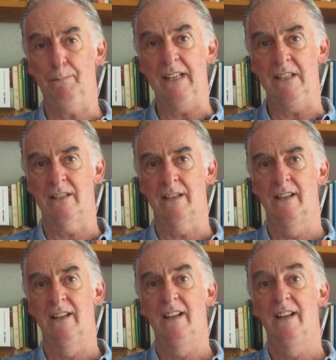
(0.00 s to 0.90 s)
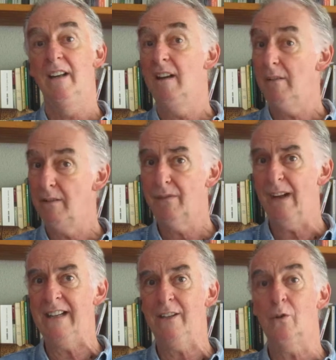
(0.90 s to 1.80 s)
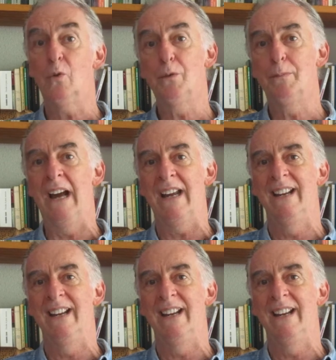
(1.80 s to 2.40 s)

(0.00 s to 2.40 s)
peace. Thank you. Goodbye.